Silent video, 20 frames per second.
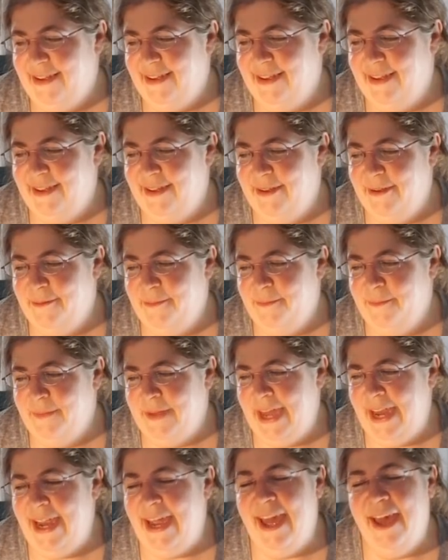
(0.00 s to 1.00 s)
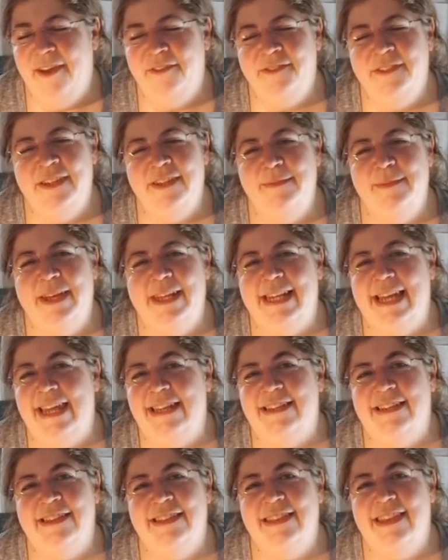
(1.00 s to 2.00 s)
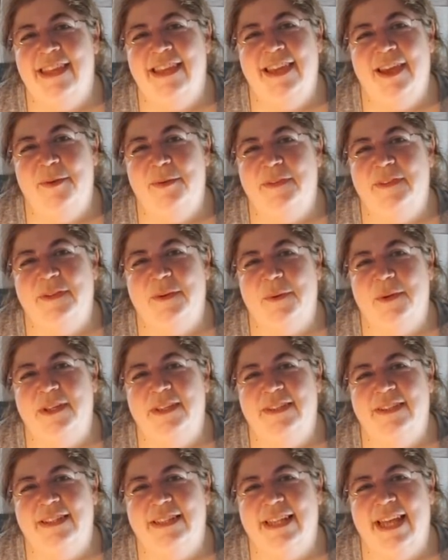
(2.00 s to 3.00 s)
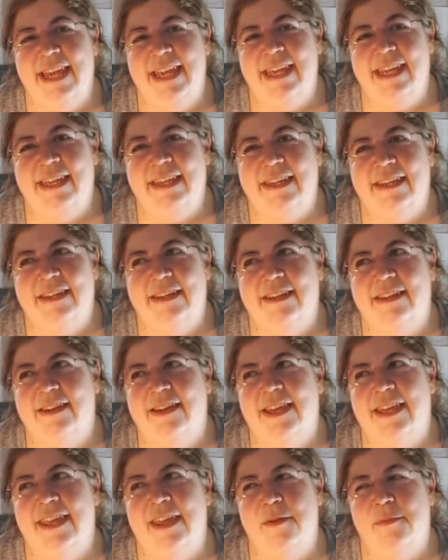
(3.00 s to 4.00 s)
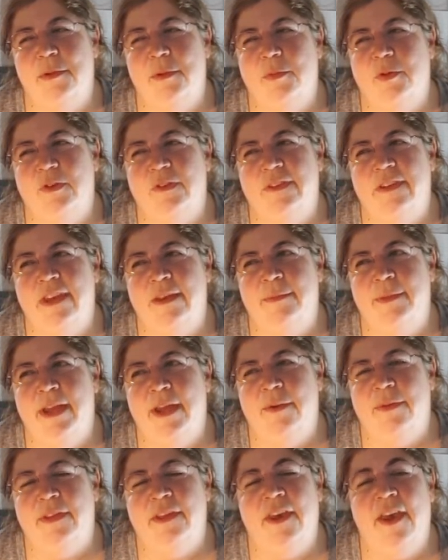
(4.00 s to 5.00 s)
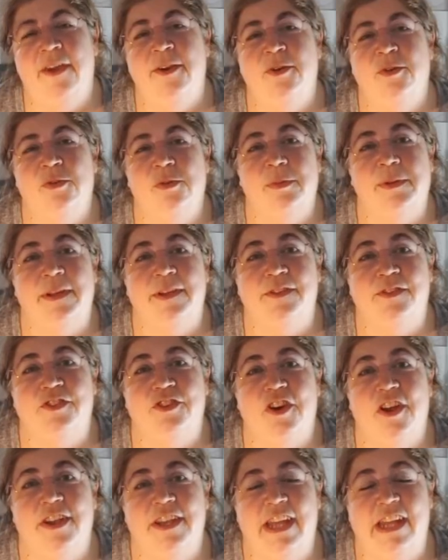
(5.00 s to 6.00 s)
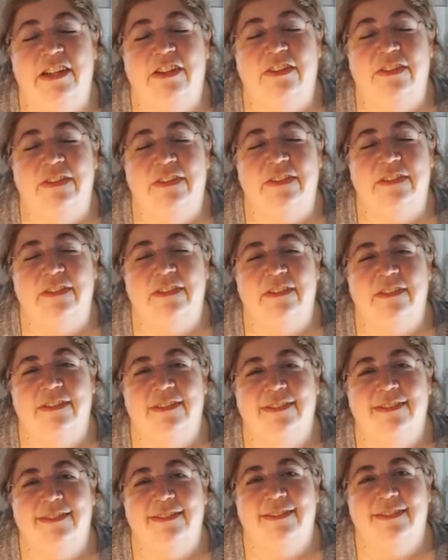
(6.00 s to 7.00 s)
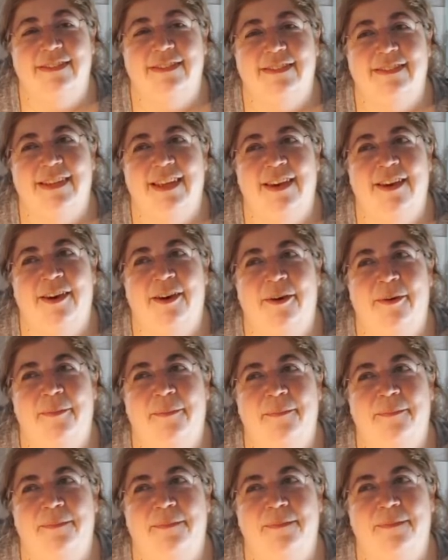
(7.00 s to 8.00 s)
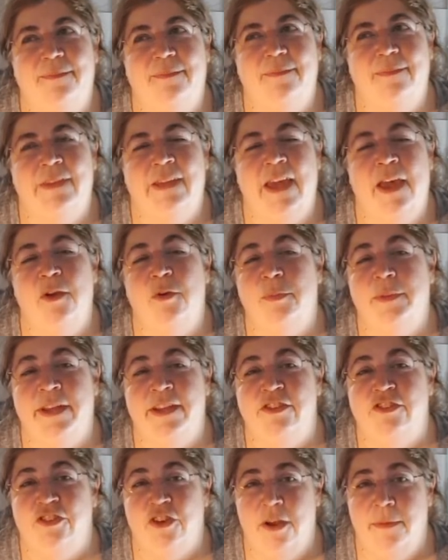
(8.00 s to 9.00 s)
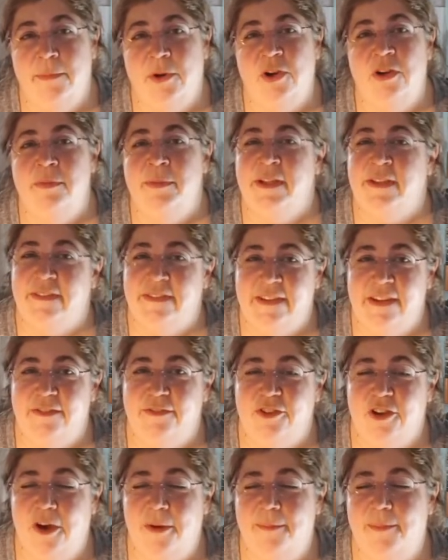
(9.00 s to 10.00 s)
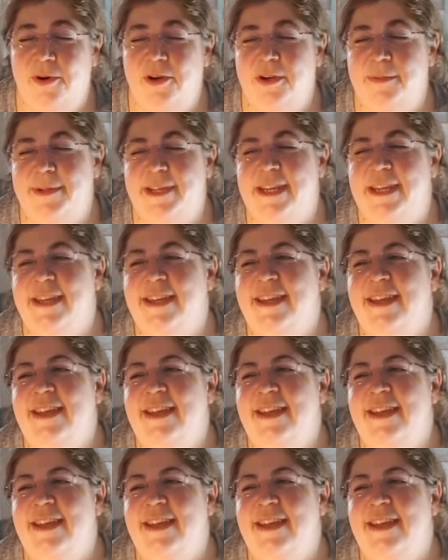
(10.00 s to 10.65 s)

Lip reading: I have to admit, I didn't think I was going to like, I can't remember his name now, the guy who replaced John Nettles. The guy who played John Barnaby instead of Tom Barnaby.